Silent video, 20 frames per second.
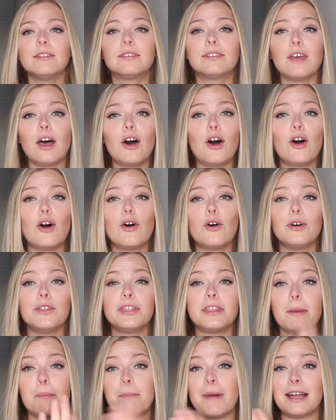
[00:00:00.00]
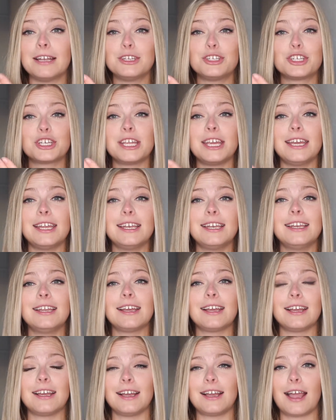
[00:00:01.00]
so the munchkin
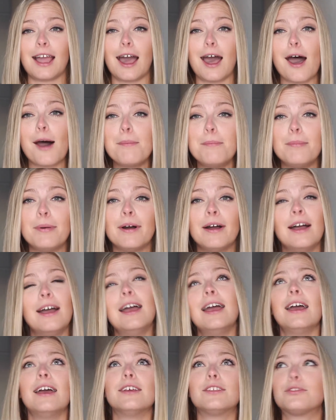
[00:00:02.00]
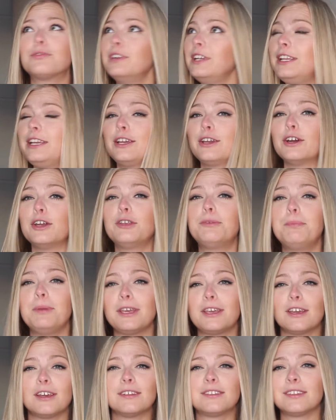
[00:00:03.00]
cup is really good
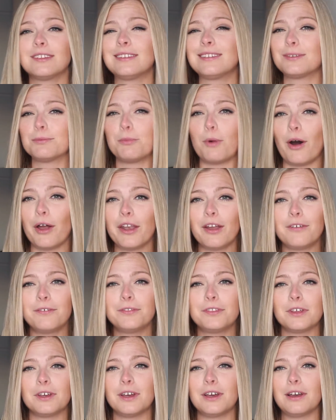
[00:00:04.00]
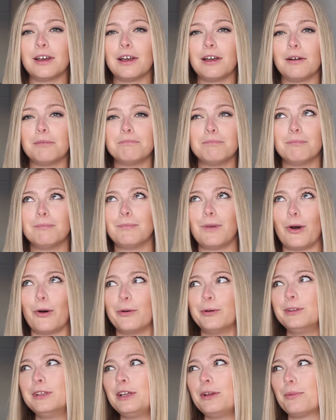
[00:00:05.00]
because it's one of the
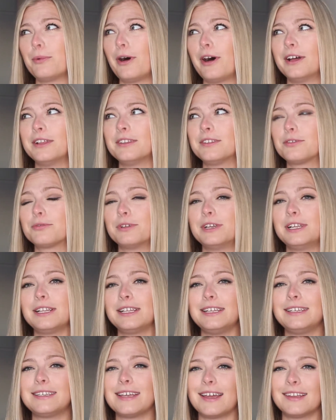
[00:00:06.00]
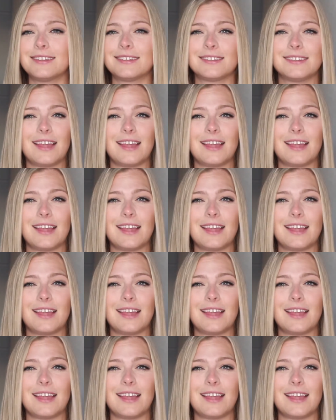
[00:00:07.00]
only ones really that's